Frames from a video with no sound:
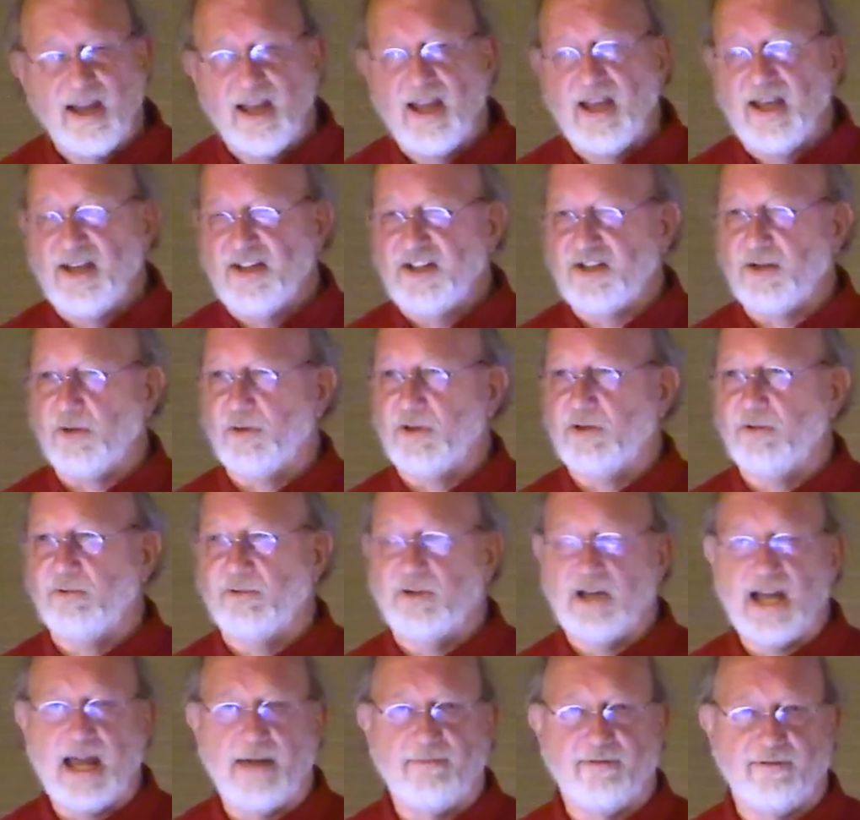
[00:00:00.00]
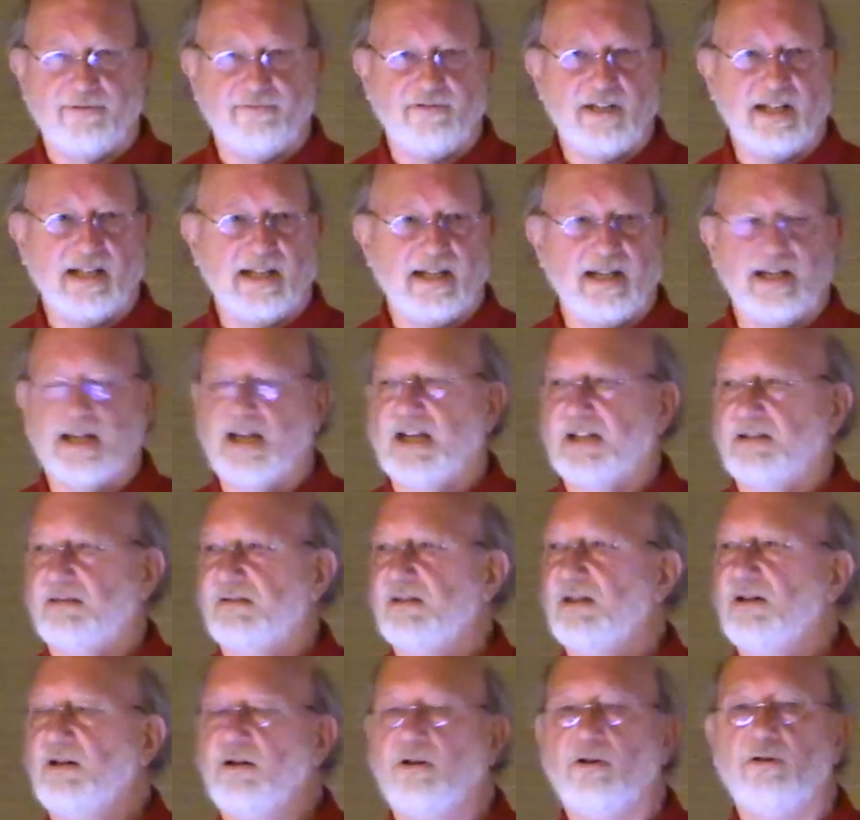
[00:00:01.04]
So you have a feeling like,
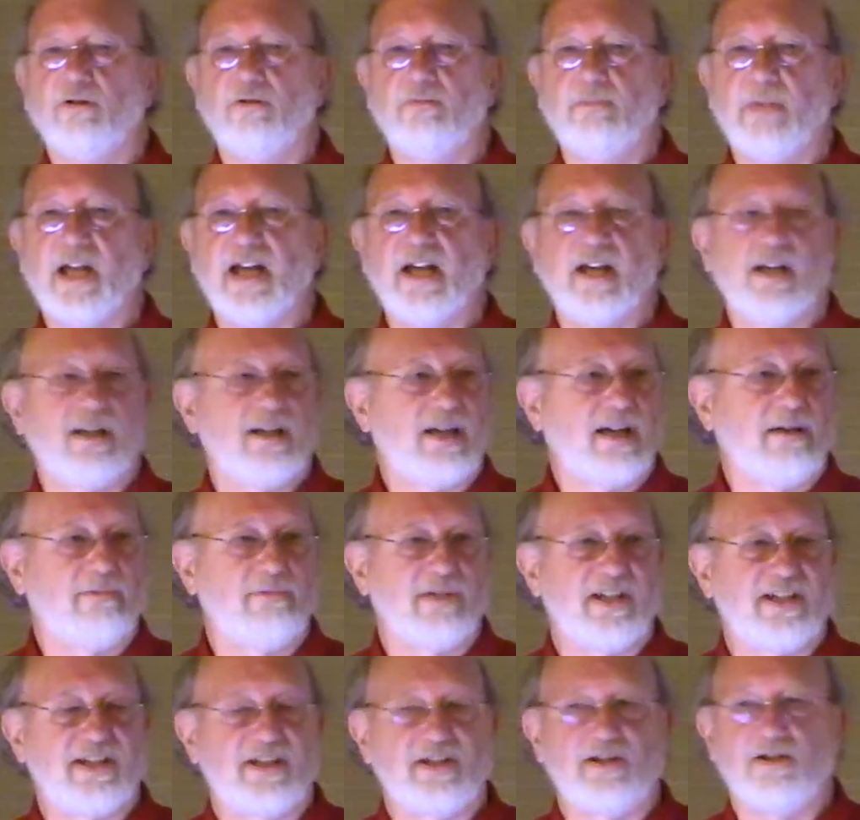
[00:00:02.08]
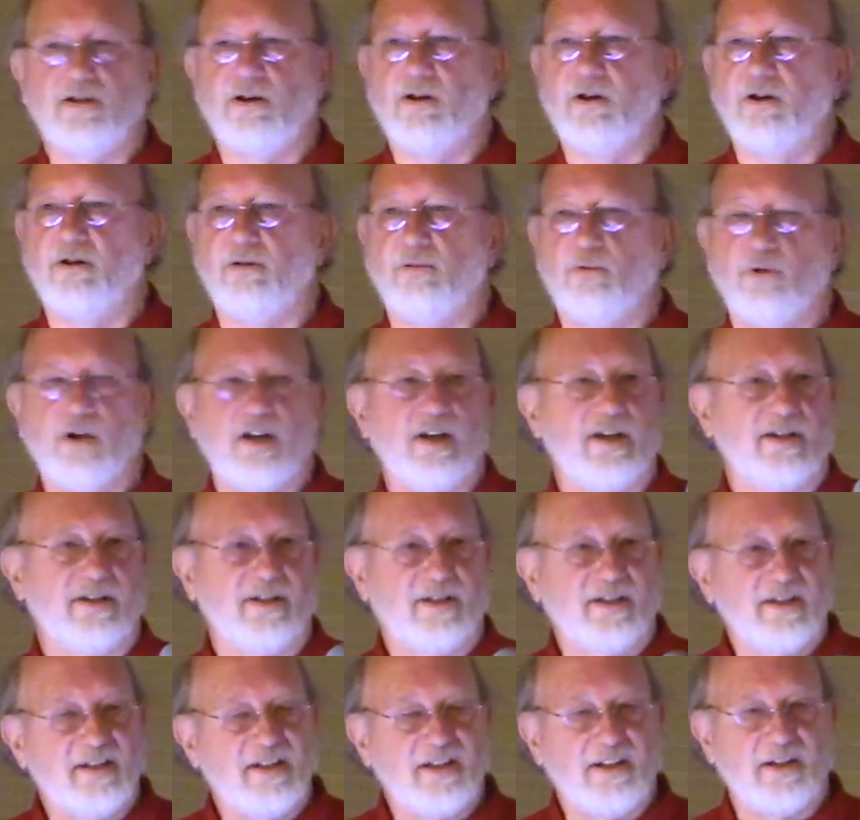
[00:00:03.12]
oh man, I was all one.
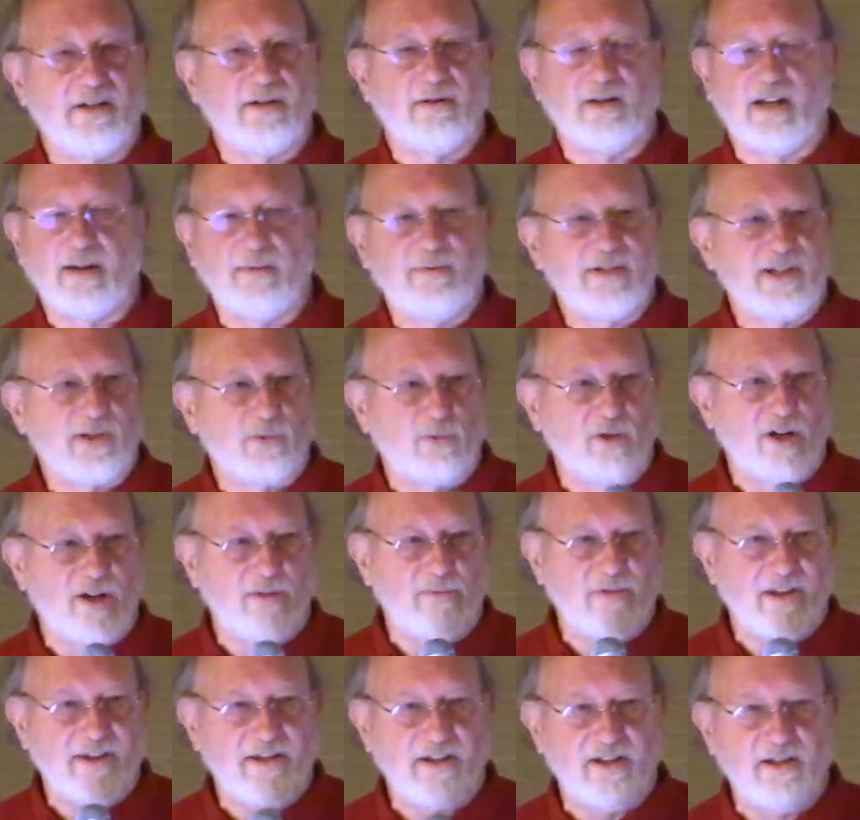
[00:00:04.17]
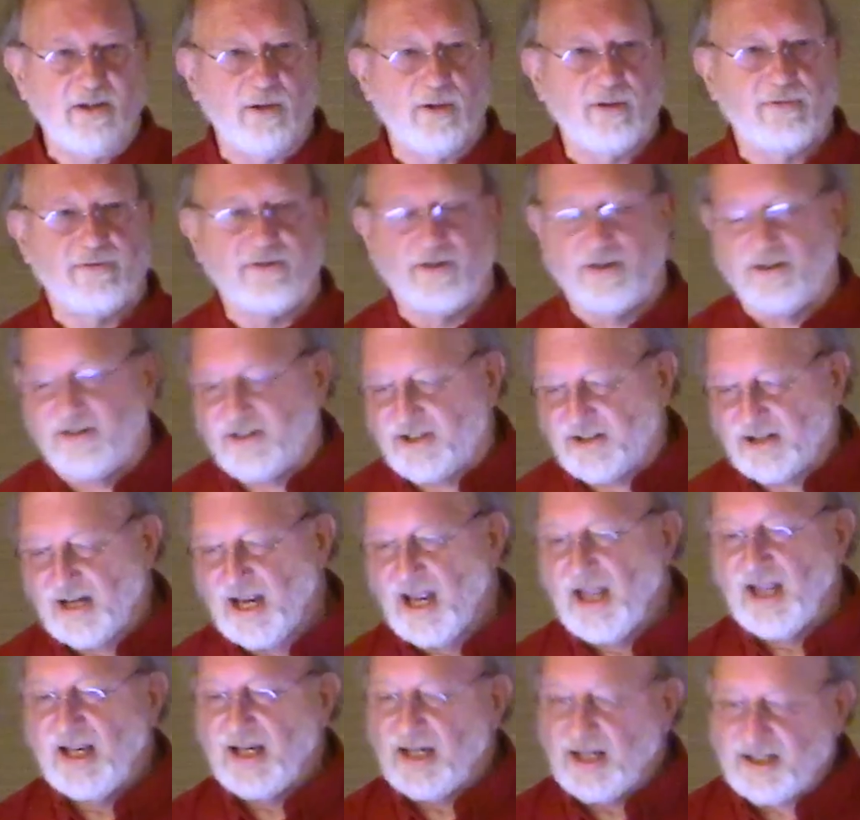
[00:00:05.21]
I was one with the universe.
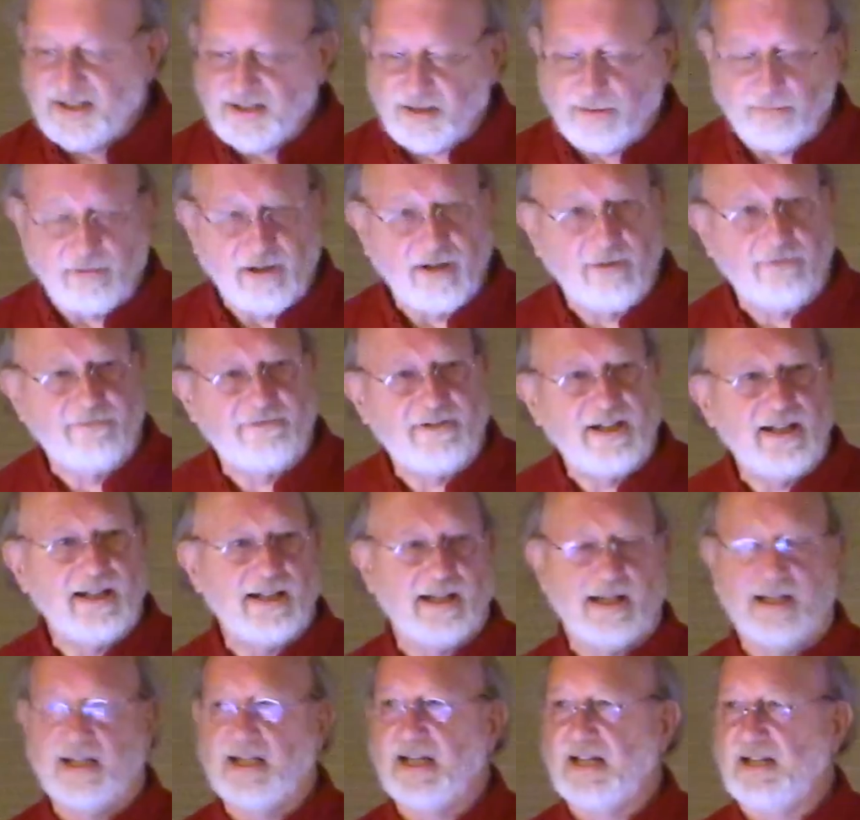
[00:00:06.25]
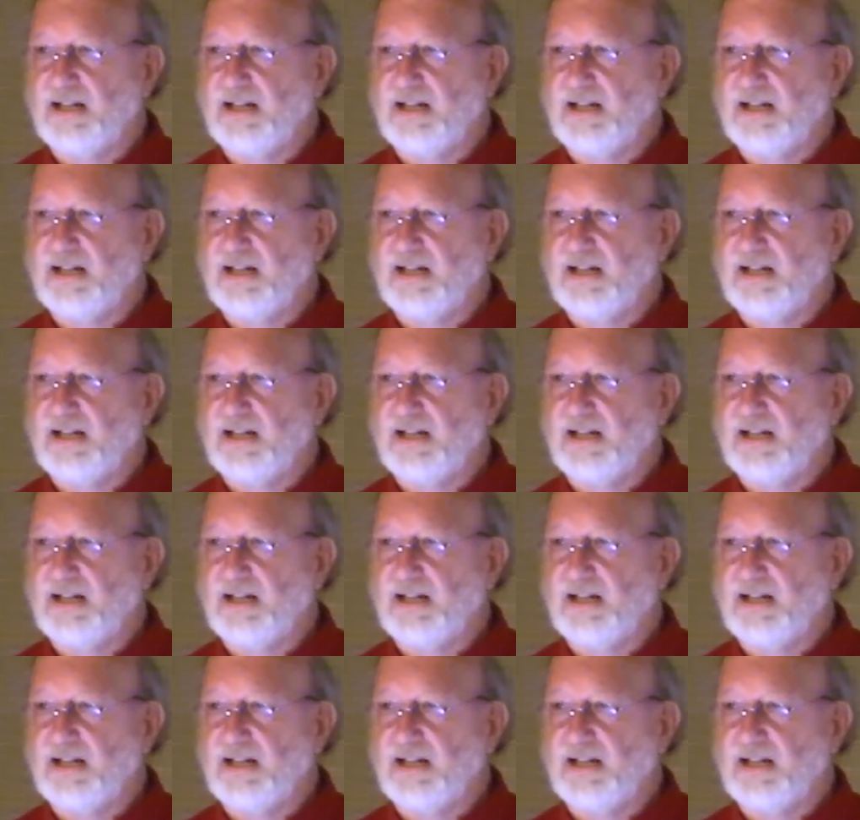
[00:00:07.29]
It's a real feeling.